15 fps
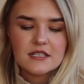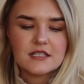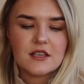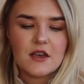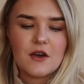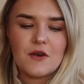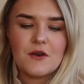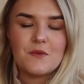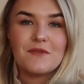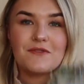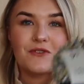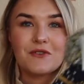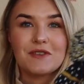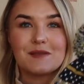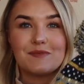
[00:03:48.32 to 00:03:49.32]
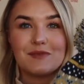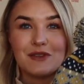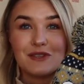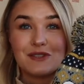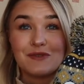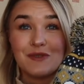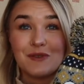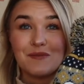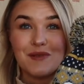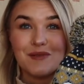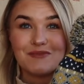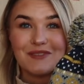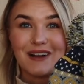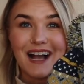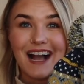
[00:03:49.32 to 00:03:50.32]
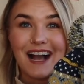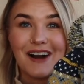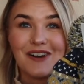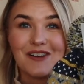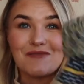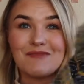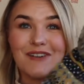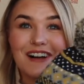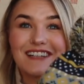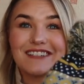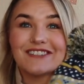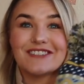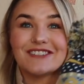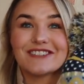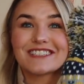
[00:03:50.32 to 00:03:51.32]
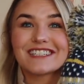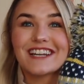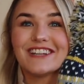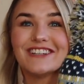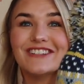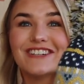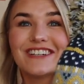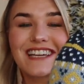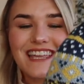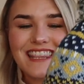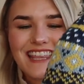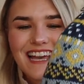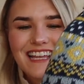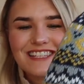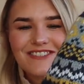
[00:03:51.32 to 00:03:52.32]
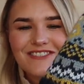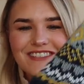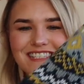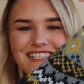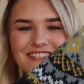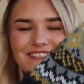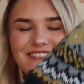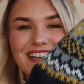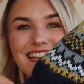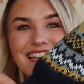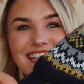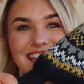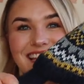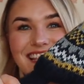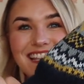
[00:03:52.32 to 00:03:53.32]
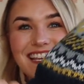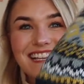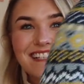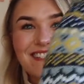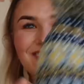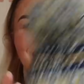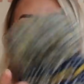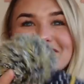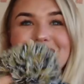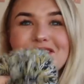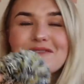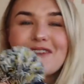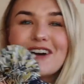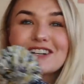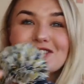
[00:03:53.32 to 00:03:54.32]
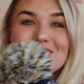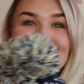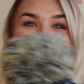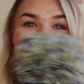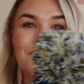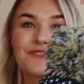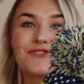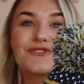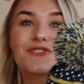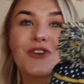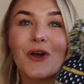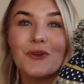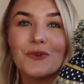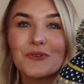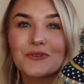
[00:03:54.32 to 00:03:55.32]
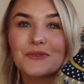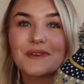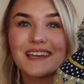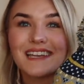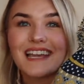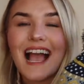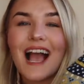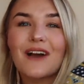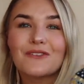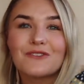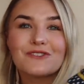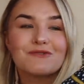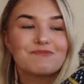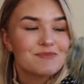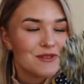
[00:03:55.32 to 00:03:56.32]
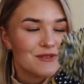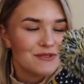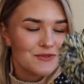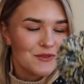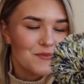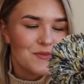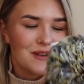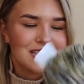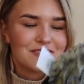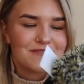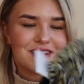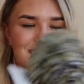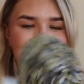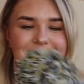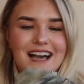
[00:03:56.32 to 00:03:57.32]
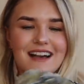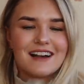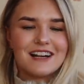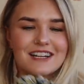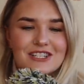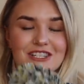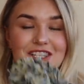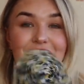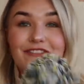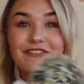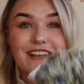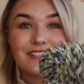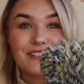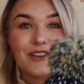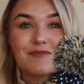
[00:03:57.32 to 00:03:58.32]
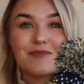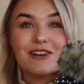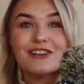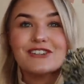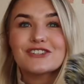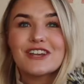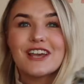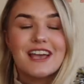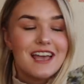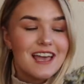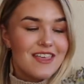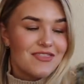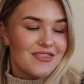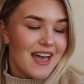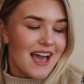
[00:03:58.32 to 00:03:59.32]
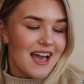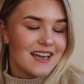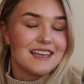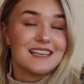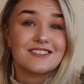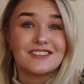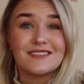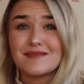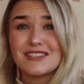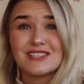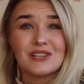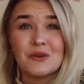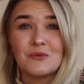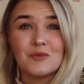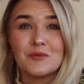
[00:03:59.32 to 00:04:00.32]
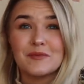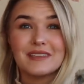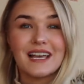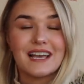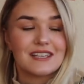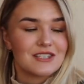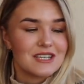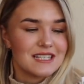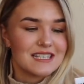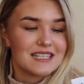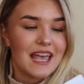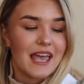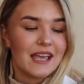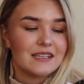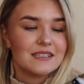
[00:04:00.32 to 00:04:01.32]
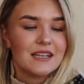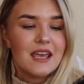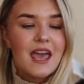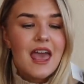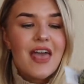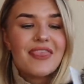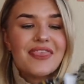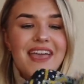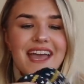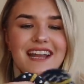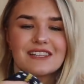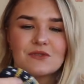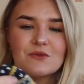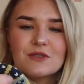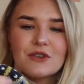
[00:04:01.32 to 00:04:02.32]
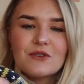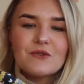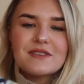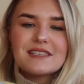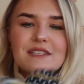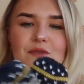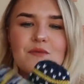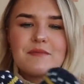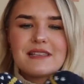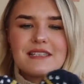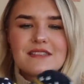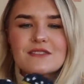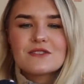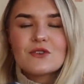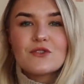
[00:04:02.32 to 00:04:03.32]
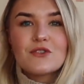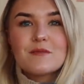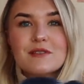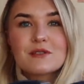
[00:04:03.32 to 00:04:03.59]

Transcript: So we've got this beautiful bobble hat, oh my God, look at that. It's got these little ear things on them. I just thought that was so sweet. How beautiful and wintry is that? I just love that so much. That he's gonna be so warm in that, it's insane. And then it's also got these little mittens on them